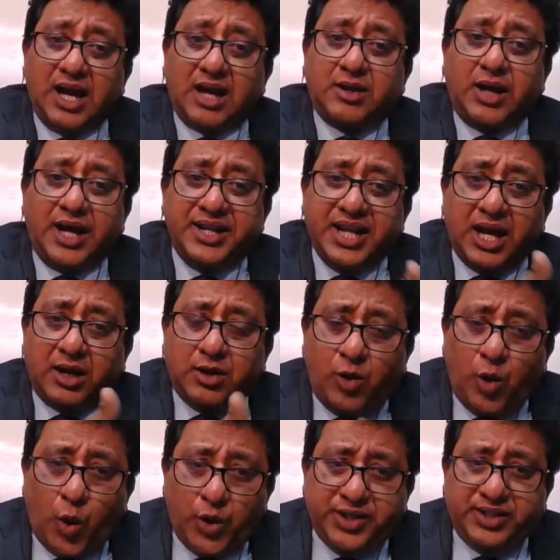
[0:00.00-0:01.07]
a
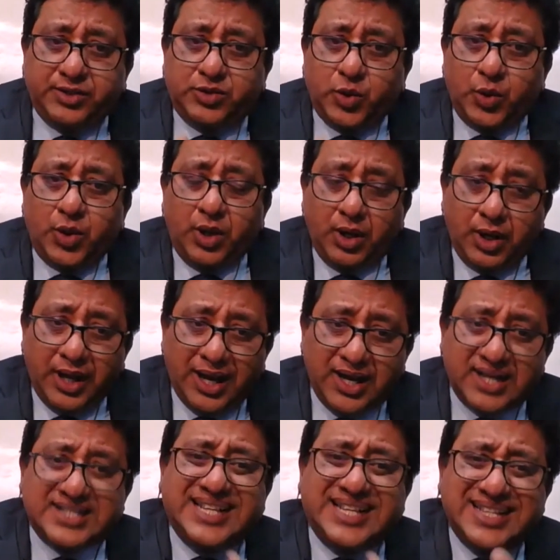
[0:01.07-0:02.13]
court to
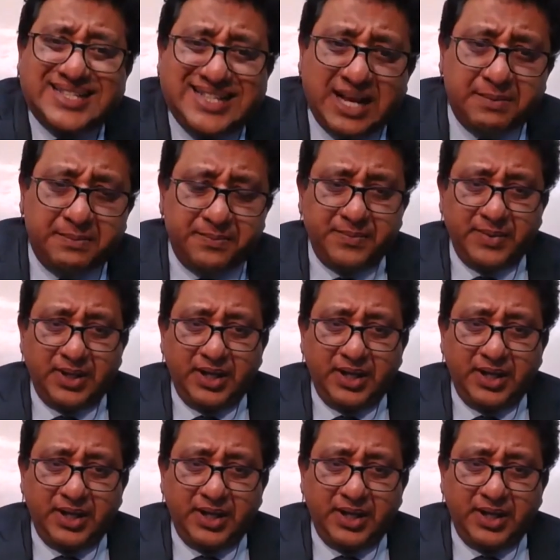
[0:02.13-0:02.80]
assist them